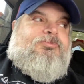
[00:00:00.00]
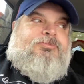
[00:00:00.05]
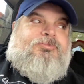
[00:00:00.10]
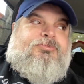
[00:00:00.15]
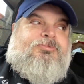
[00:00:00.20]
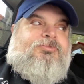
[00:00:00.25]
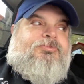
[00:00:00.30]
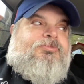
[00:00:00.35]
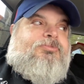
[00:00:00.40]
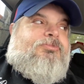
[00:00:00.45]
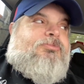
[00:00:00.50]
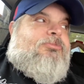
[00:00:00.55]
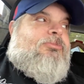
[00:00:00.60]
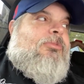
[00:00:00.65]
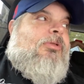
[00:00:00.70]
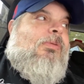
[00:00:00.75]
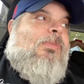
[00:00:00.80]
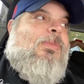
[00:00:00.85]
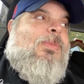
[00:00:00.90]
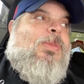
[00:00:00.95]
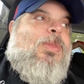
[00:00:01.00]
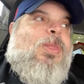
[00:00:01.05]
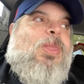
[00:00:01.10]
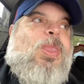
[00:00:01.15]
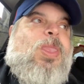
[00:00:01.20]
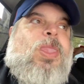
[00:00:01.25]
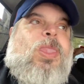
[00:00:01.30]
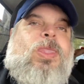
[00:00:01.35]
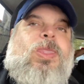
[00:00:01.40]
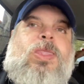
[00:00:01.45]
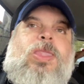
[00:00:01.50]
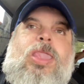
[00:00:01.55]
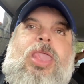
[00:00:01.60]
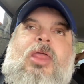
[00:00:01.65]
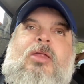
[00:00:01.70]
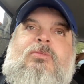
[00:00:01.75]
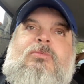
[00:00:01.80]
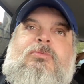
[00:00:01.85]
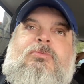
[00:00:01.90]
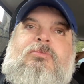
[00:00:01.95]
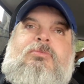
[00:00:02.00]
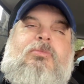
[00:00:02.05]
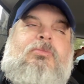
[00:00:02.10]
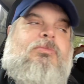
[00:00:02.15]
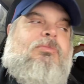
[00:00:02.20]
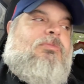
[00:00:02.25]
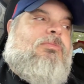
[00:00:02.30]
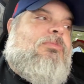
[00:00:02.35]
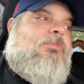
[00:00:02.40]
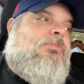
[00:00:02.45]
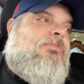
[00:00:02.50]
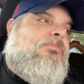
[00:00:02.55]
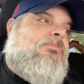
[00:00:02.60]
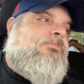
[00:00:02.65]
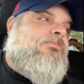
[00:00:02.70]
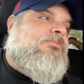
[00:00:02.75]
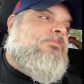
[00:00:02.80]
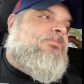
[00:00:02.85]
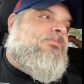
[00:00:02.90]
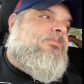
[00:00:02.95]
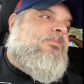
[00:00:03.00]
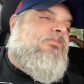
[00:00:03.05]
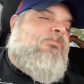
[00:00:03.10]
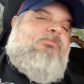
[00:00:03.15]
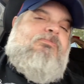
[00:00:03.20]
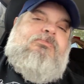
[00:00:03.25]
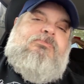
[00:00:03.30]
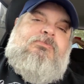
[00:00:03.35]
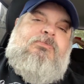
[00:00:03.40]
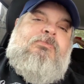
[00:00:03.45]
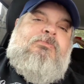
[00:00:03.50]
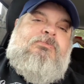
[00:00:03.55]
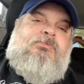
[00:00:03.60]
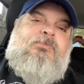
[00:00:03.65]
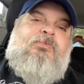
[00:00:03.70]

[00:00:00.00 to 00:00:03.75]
I want to try. I didn't know they had burritos, so I want to try a burrito. Like what?